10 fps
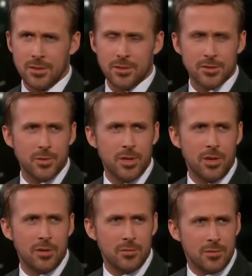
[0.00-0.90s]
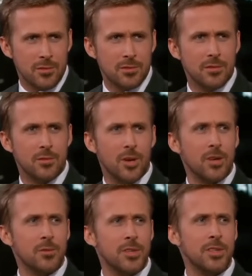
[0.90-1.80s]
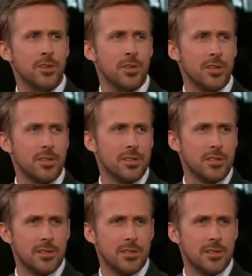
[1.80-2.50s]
know, sweetheart, welcome to New York.